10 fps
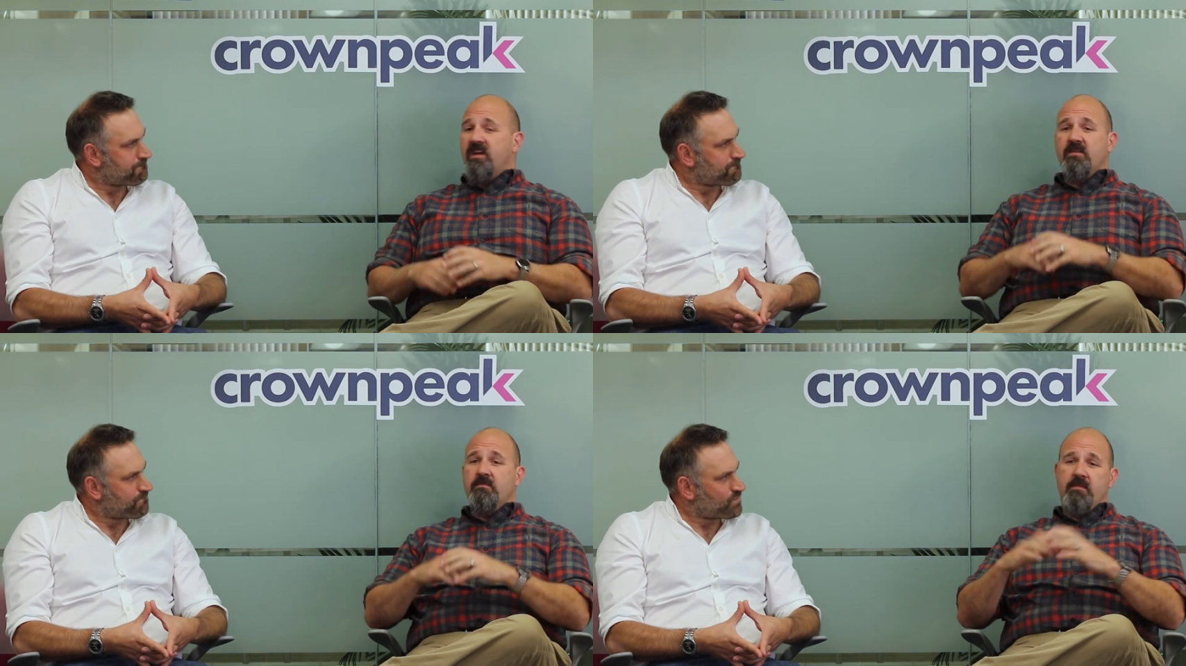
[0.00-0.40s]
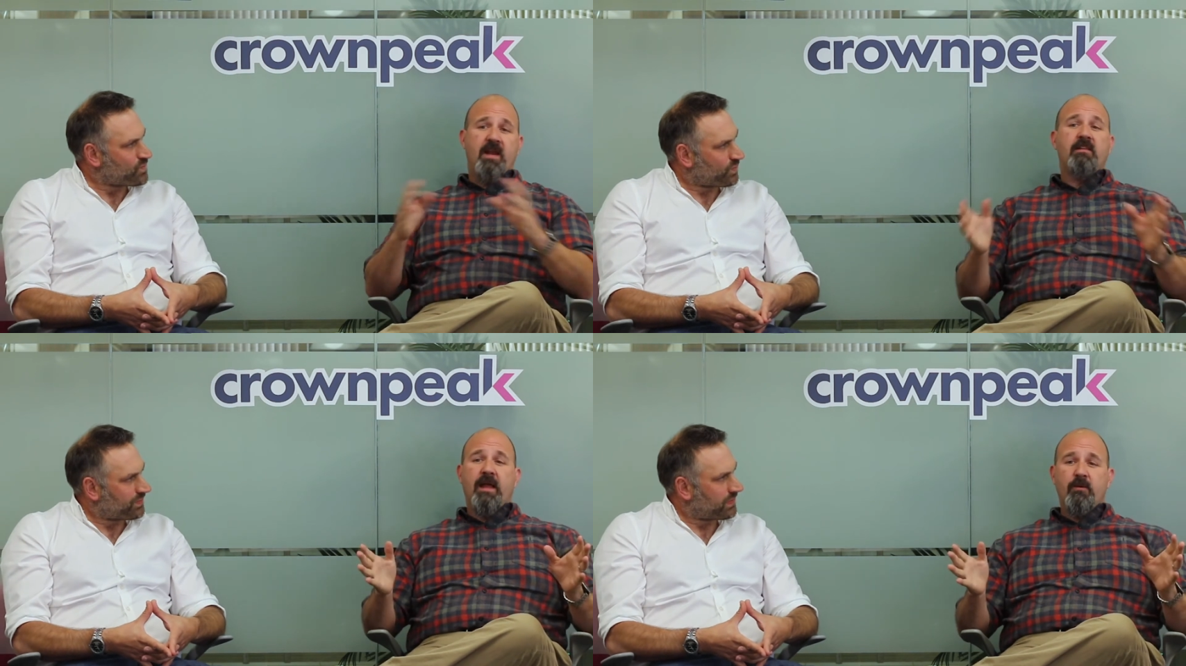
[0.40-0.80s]
Speaker 1: in
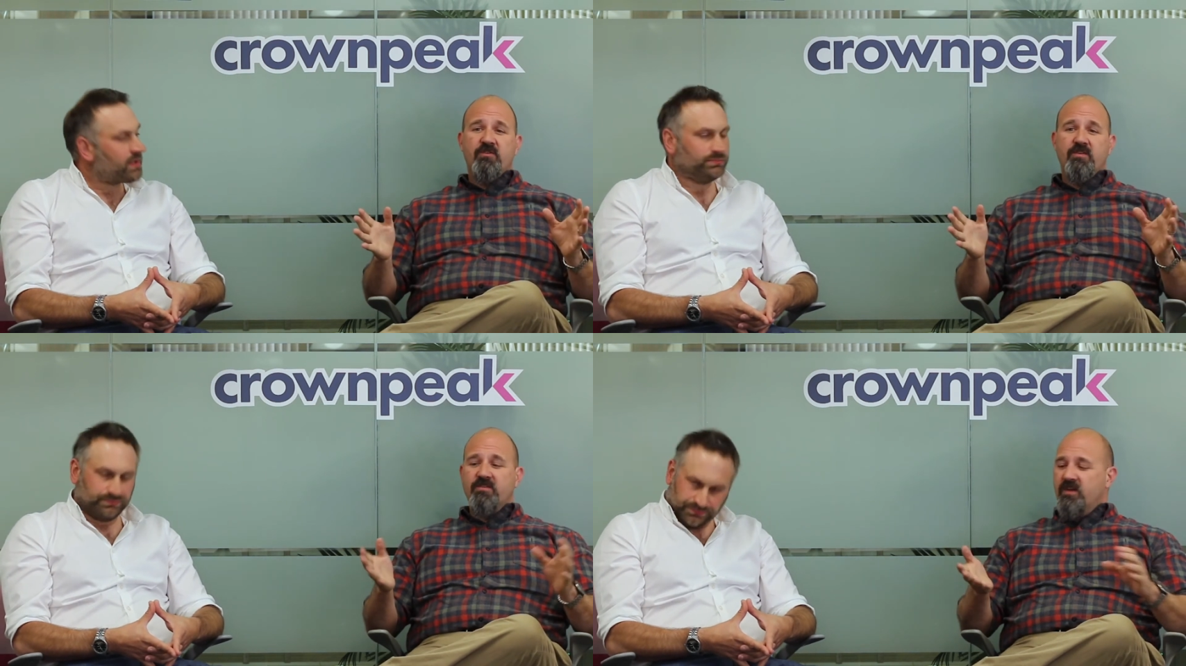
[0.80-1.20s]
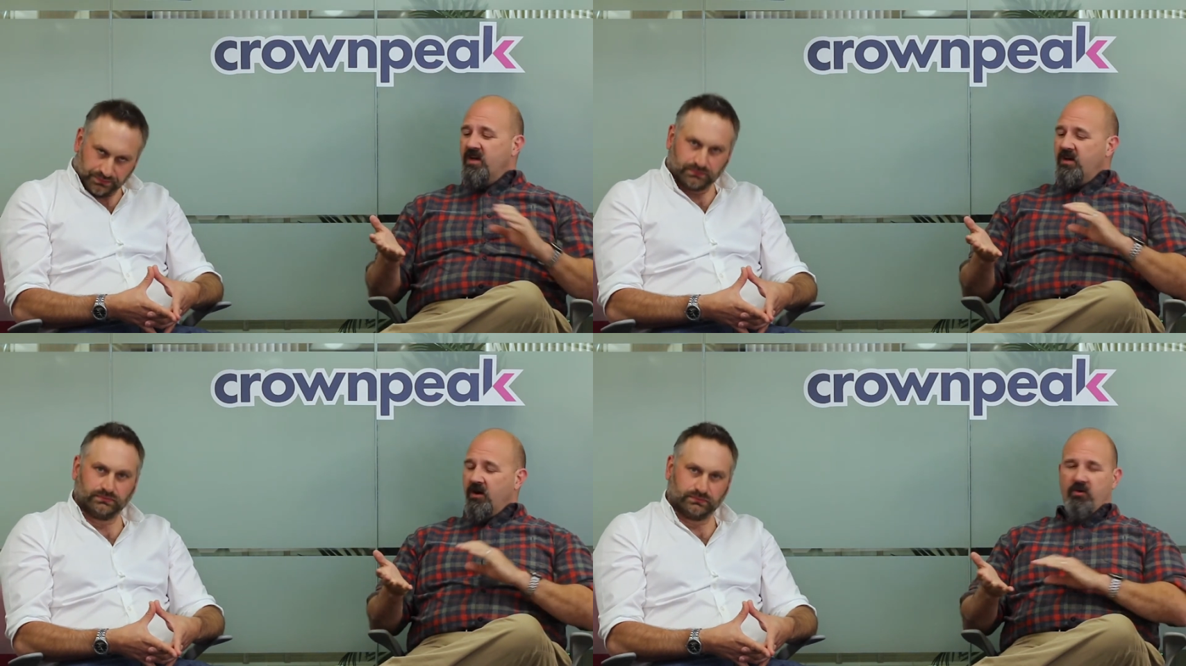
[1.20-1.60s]
many languages
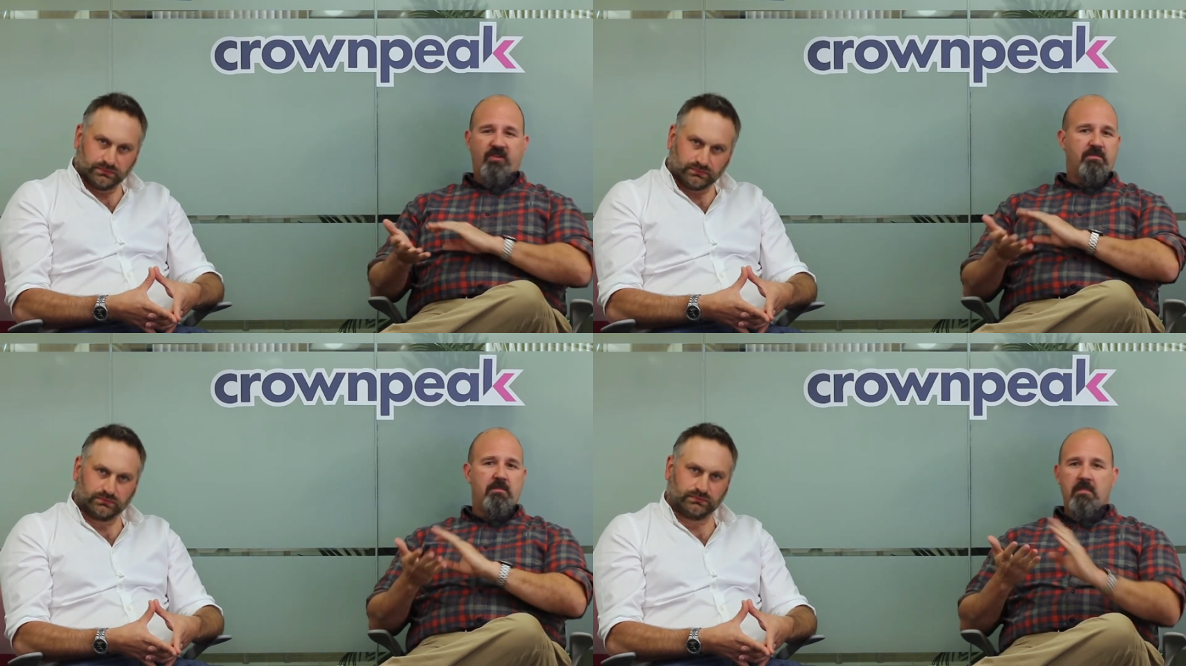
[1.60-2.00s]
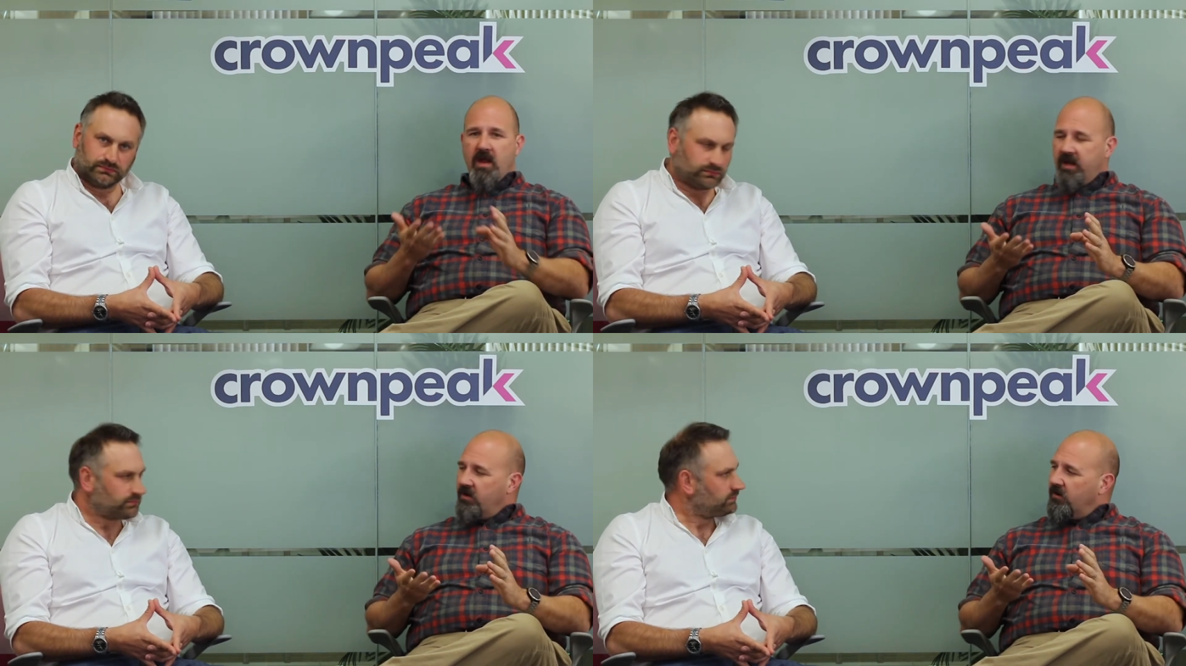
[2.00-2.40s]
across
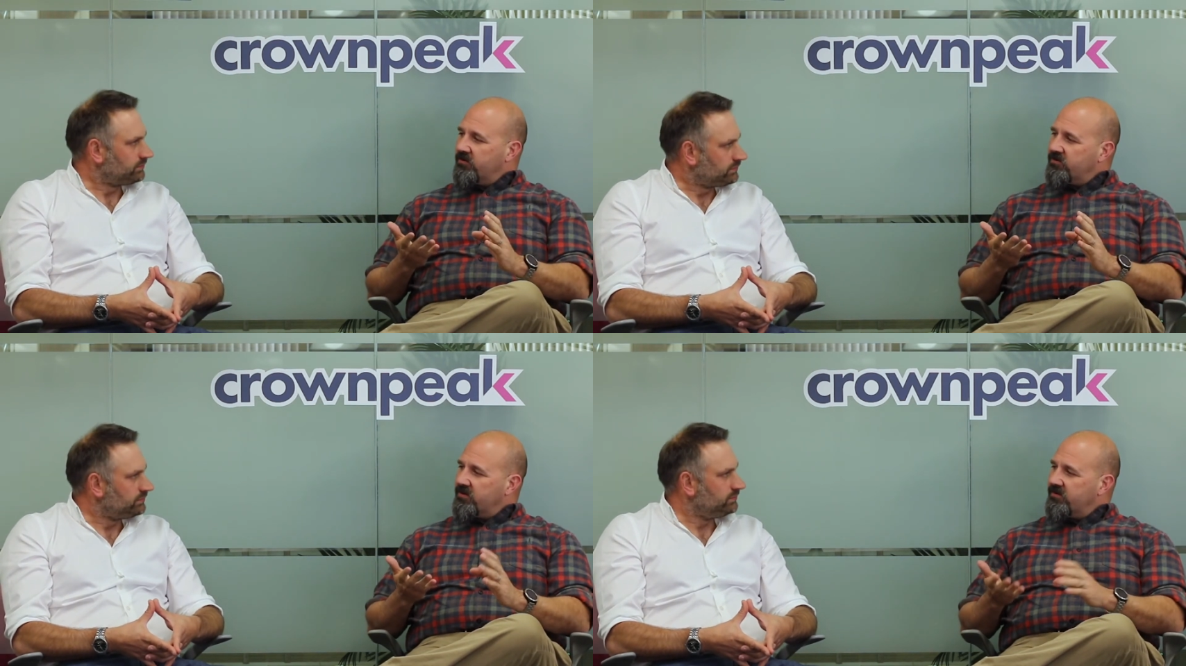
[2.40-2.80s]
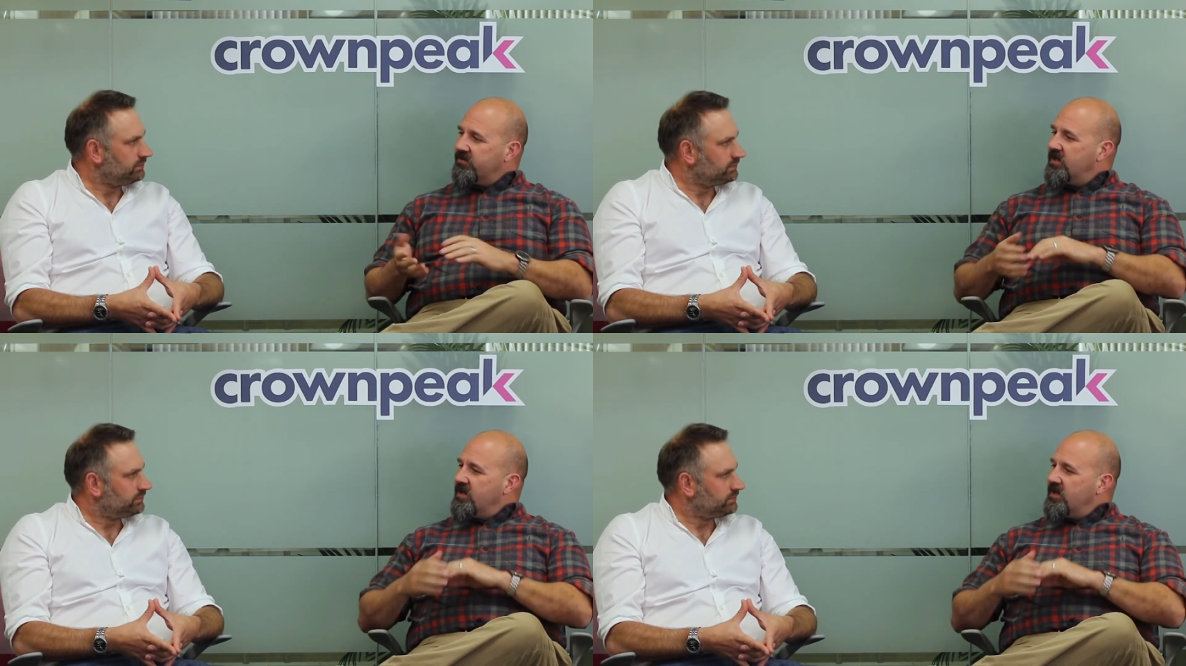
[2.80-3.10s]
many cultures